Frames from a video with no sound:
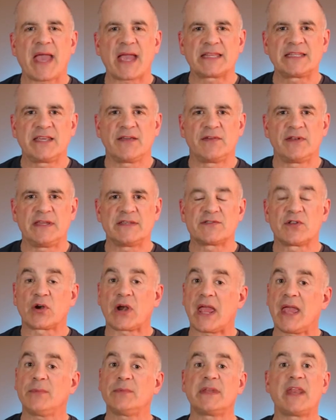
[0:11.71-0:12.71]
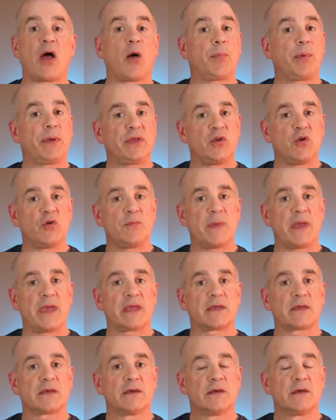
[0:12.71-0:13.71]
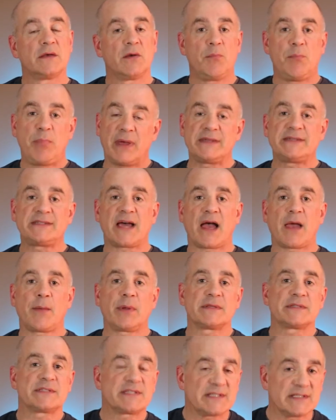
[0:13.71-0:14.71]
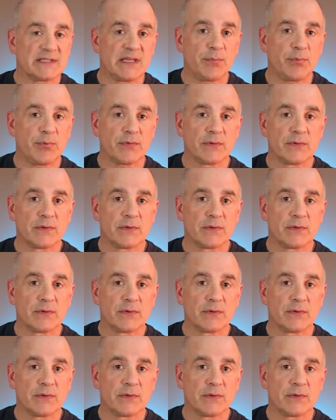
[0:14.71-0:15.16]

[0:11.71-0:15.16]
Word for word: activities that are aimed at helping you make bedtime and sleep,